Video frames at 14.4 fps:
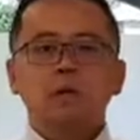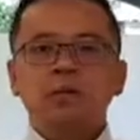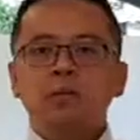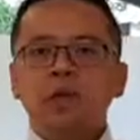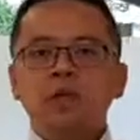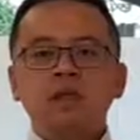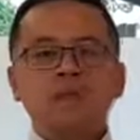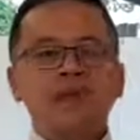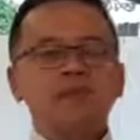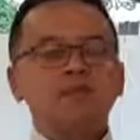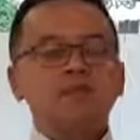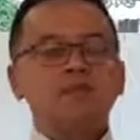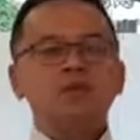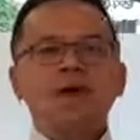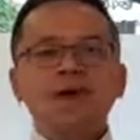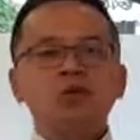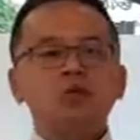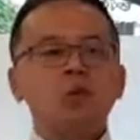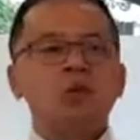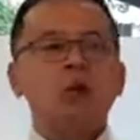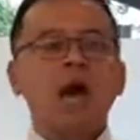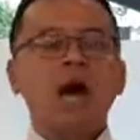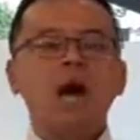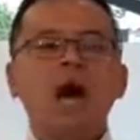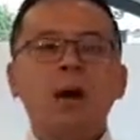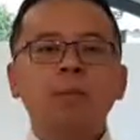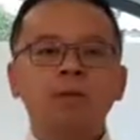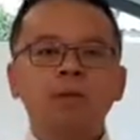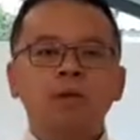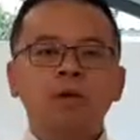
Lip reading: whether that's the value's gone up,